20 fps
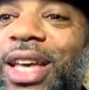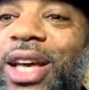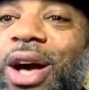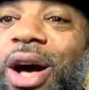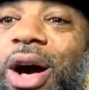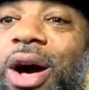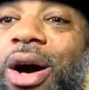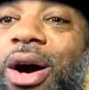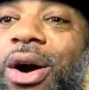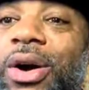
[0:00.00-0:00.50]

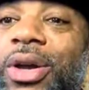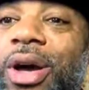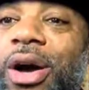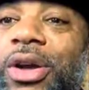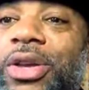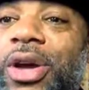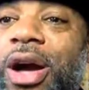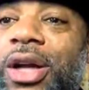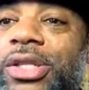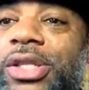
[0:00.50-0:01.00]

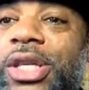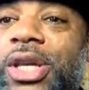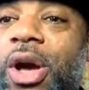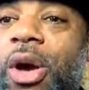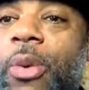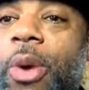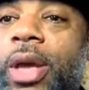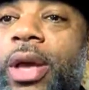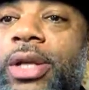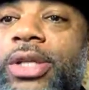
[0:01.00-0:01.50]
Y'all see, y'all,
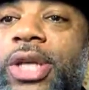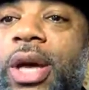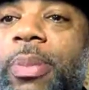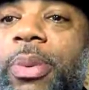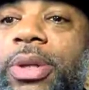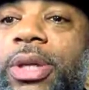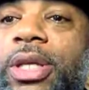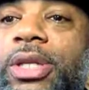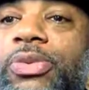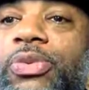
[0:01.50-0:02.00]
why y'all
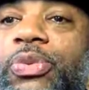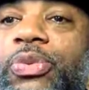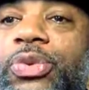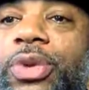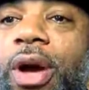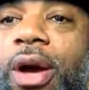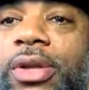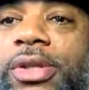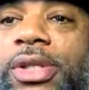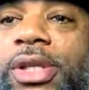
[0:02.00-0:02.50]
jumping these?
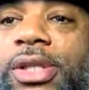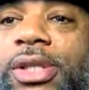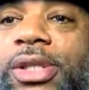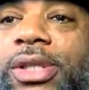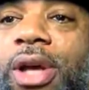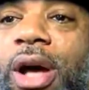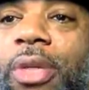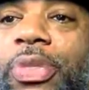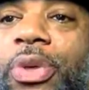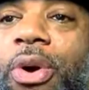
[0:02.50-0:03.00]
Y'all
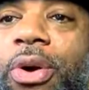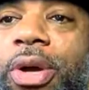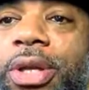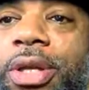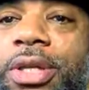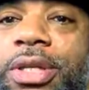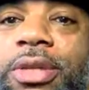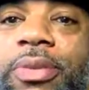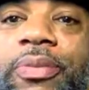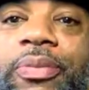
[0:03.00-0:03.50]
thinking
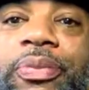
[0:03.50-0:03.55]
this.